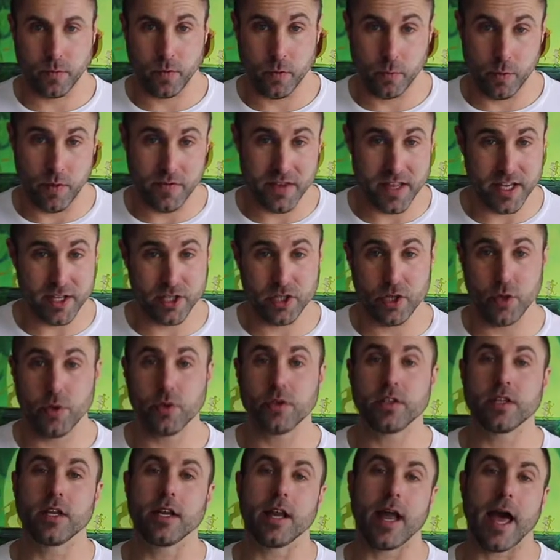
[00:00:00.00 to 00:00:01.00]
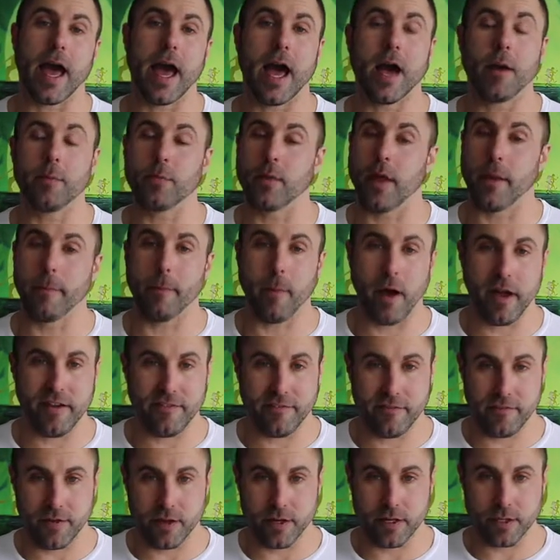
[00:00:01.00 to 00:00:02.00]
Whether that's using an app like
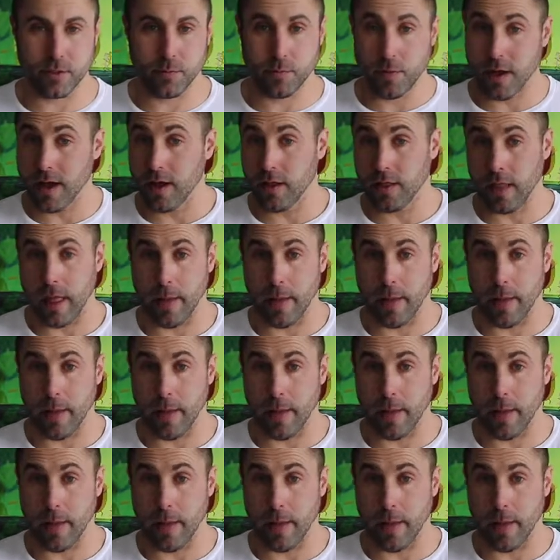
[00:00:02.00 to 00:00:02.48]
MyFitnessPal,